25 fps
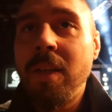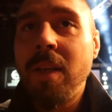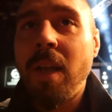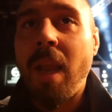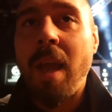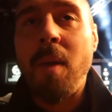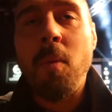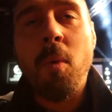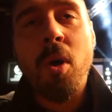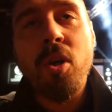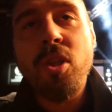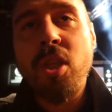
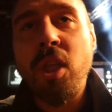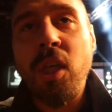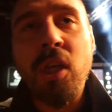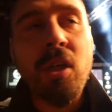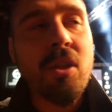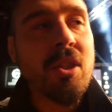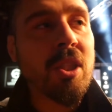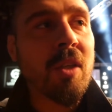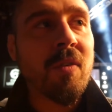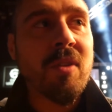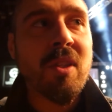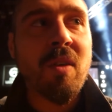Like, watch the
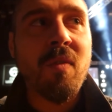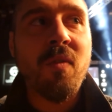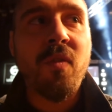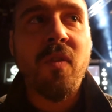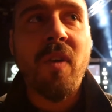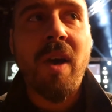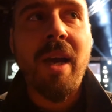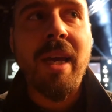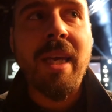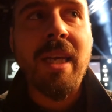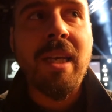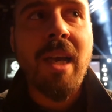Gustafsson
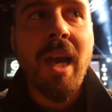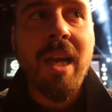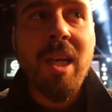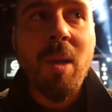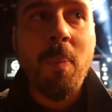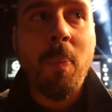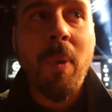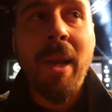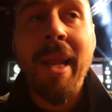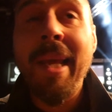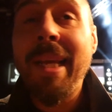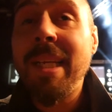fight. He kind
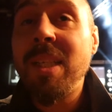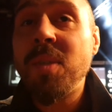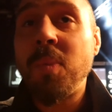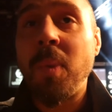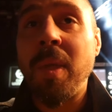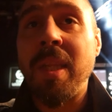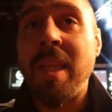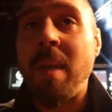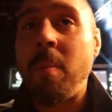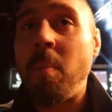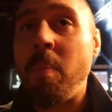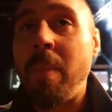of plays
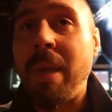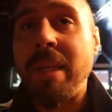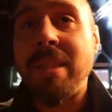with him,